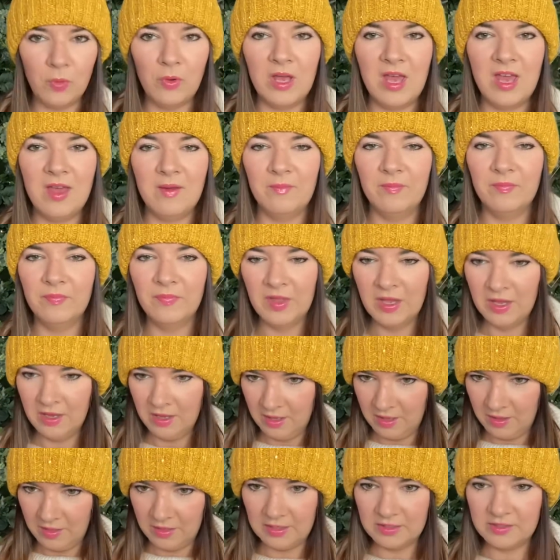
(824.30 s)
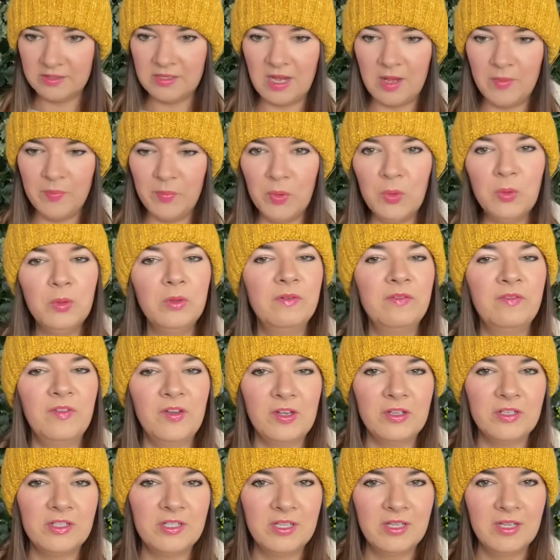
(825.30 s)
him that say ball
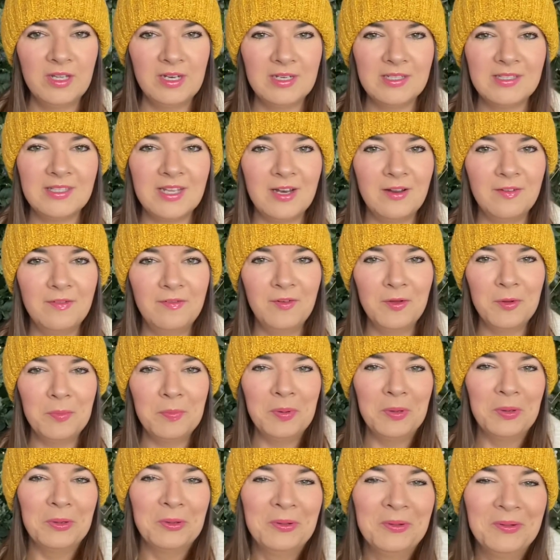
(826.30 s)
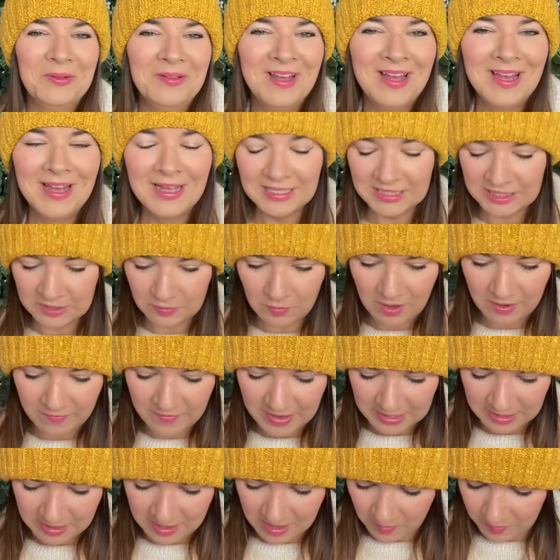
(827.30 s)
foot instead of football. So I've
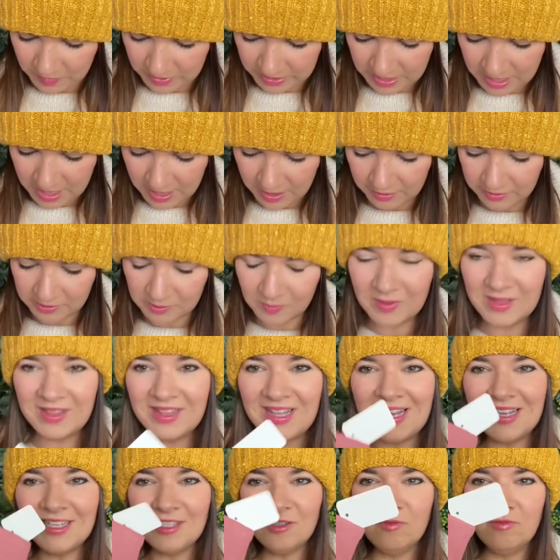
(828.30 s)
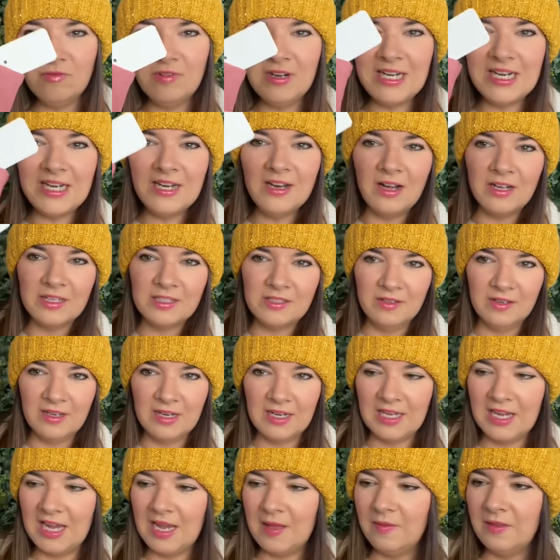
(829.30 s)
ended up with those, but these are really nice. I'm gonna
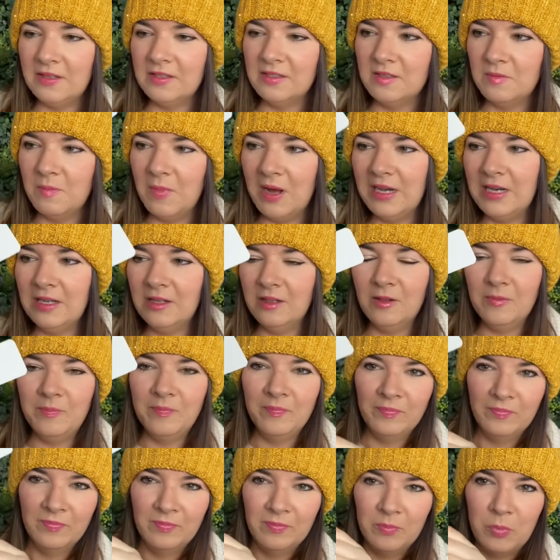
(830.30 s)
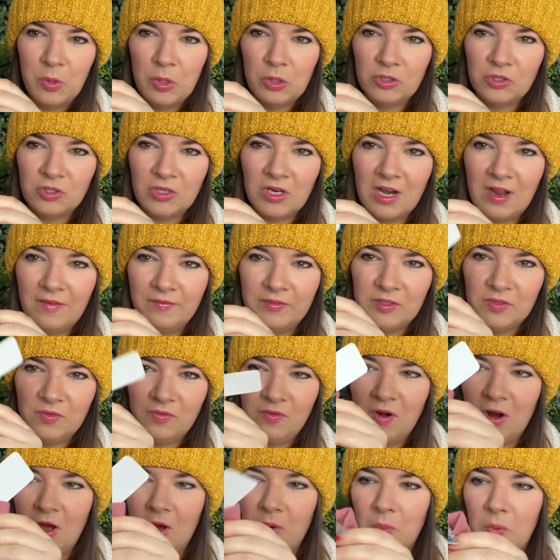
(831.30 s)
keep these as my little posh gloves for
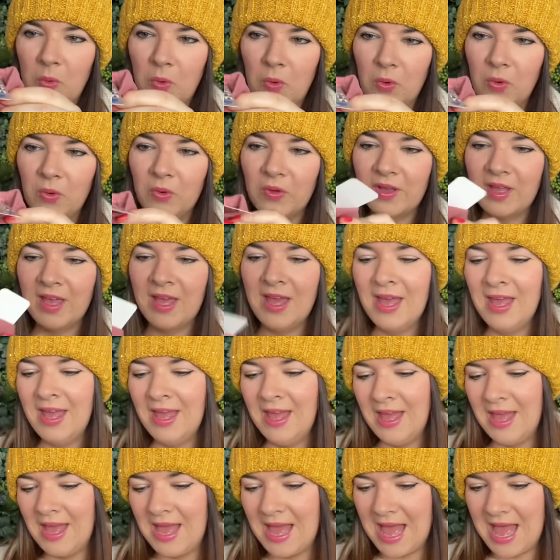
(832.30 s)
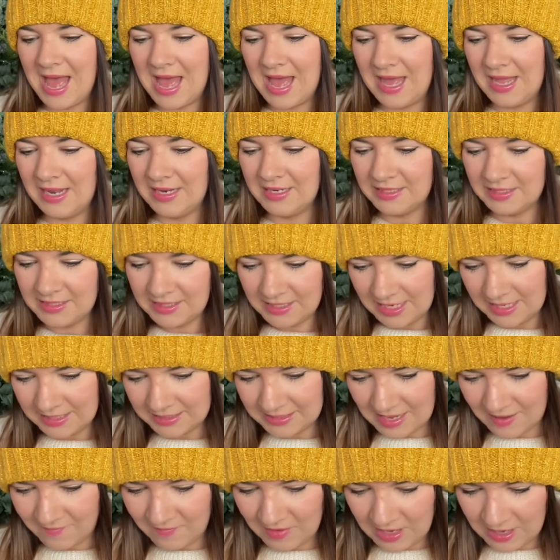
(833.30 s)
our walk. And let's
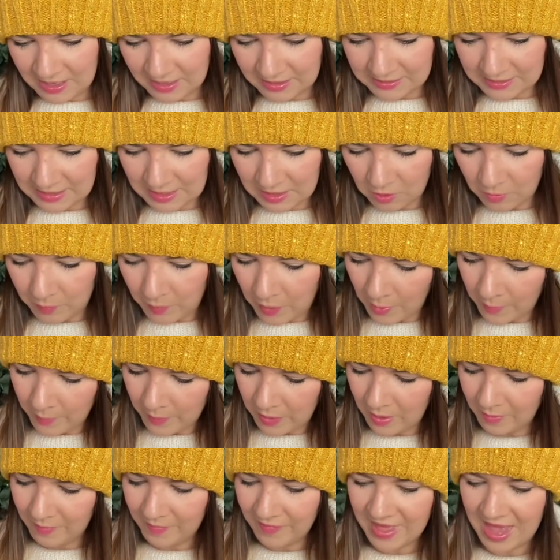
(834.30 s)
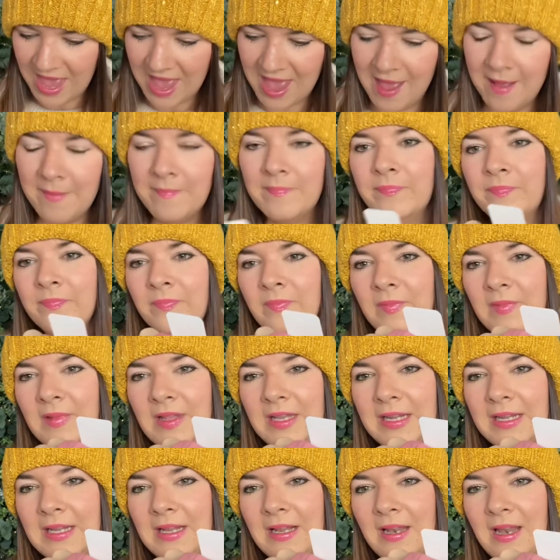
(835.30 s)
have a look, there's a little pom-pom there,
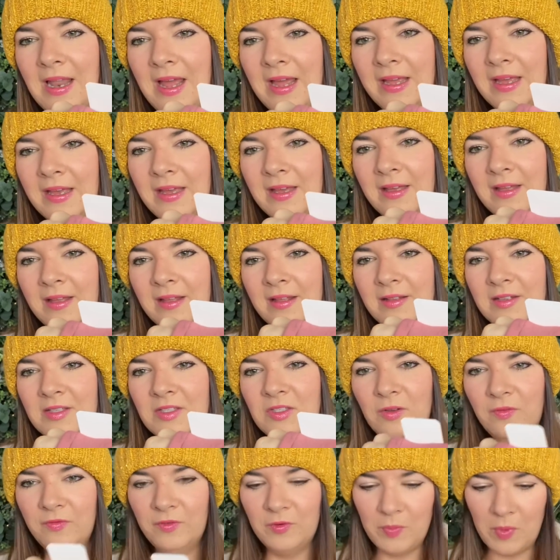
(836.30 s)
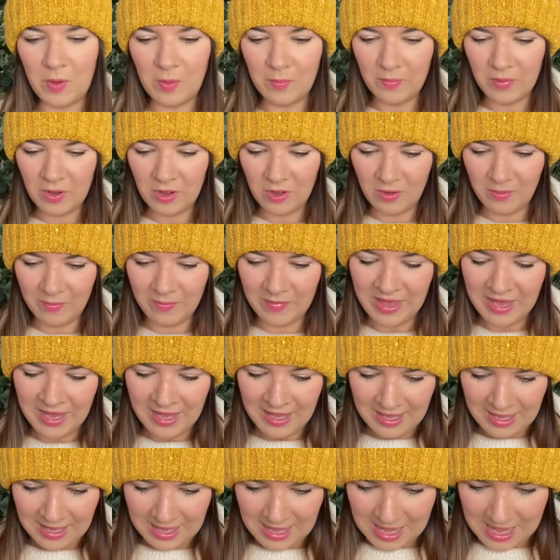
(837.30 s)
little like soft pom-pom.
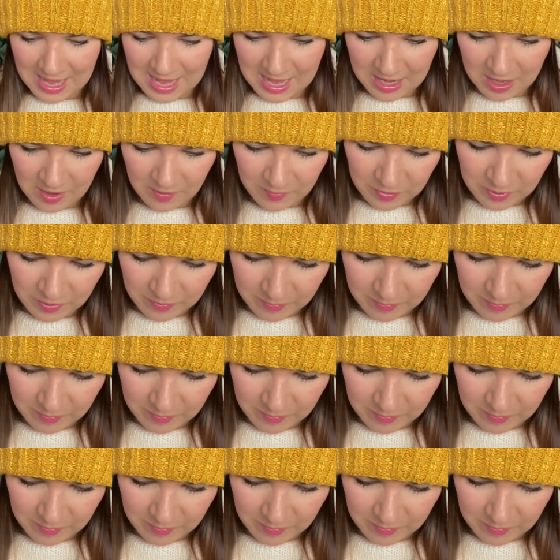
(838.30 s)
And I'll put